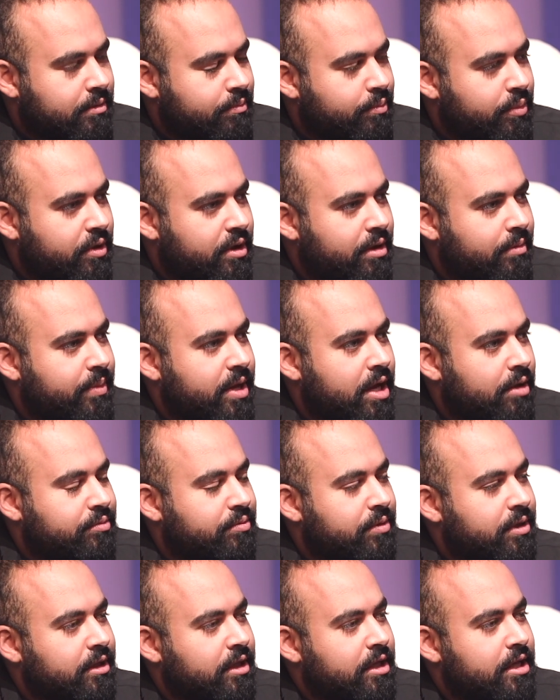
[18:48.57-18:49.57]
book about
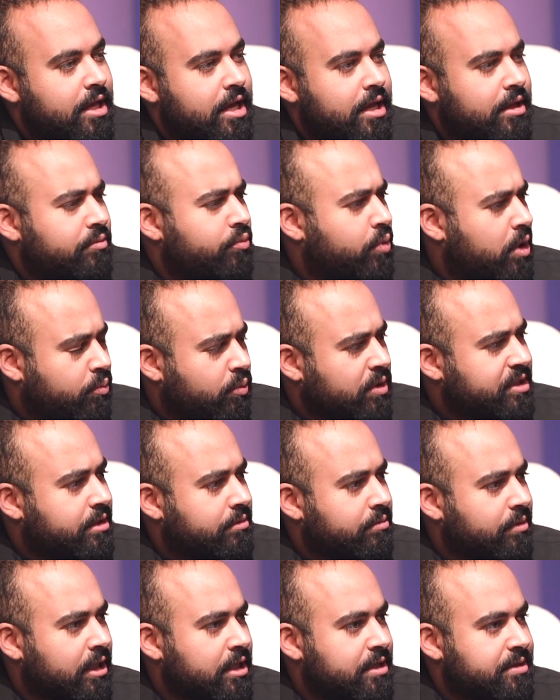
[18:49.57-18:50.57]
really? And when was it
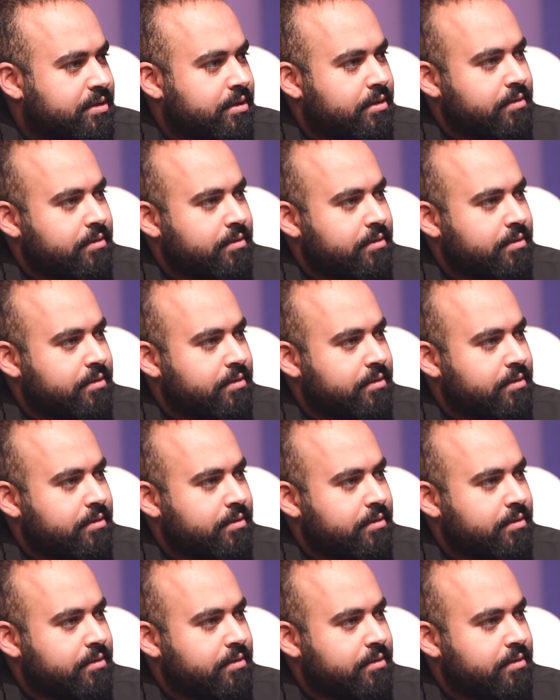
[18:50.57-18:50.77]
released?